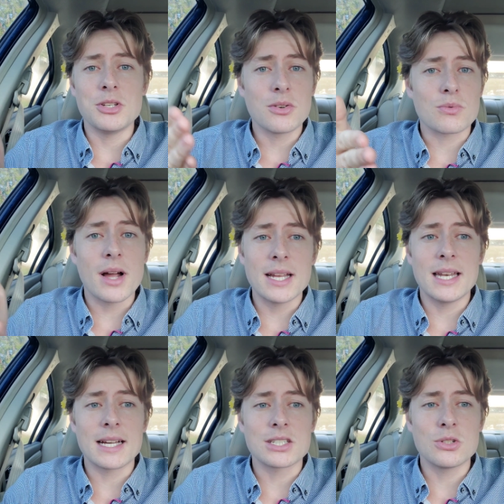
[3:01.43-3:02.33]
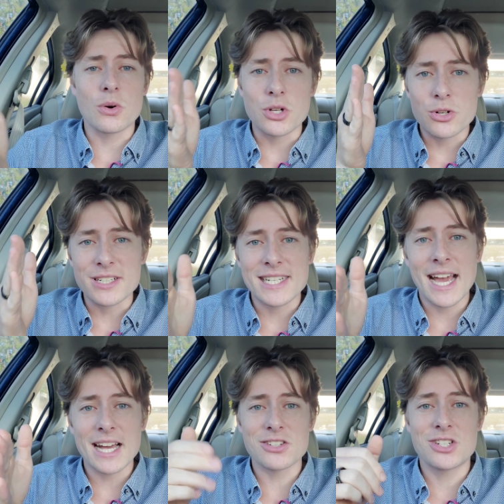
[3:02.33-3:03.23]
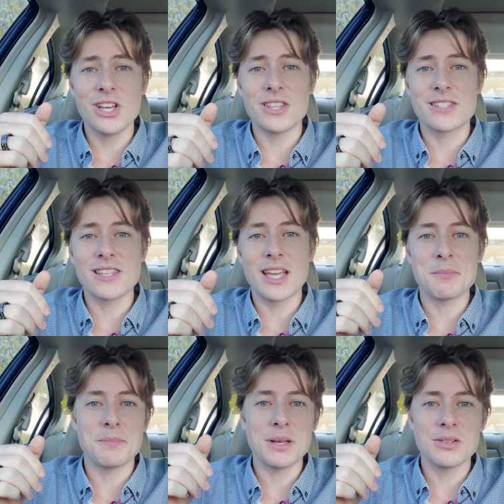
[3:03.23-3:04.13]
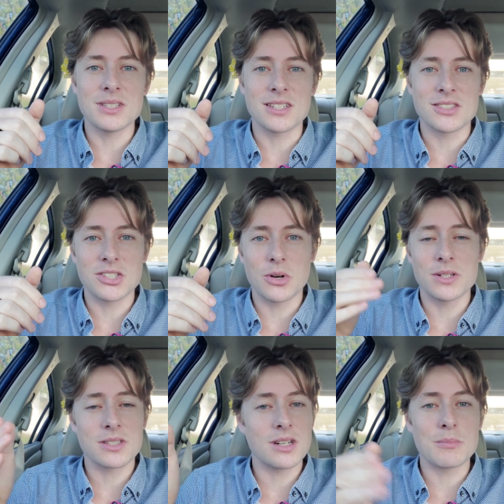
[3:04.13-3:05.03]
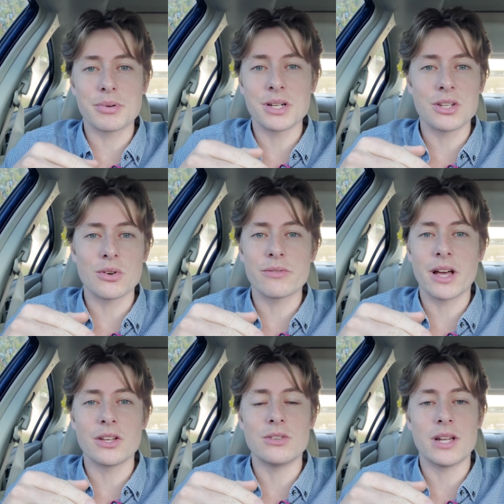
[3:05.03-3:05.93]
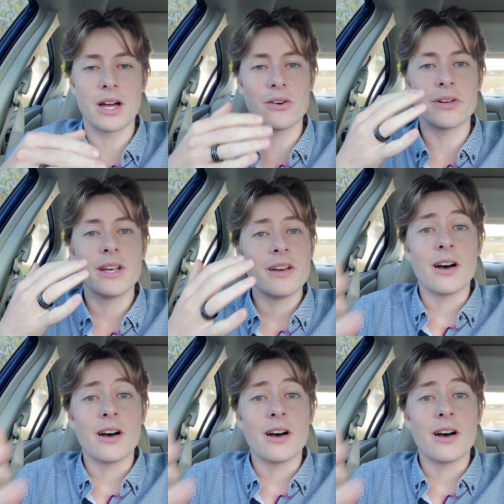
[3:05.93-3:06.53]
you're right next door, you're attached to the same building, so it's going to bring your value down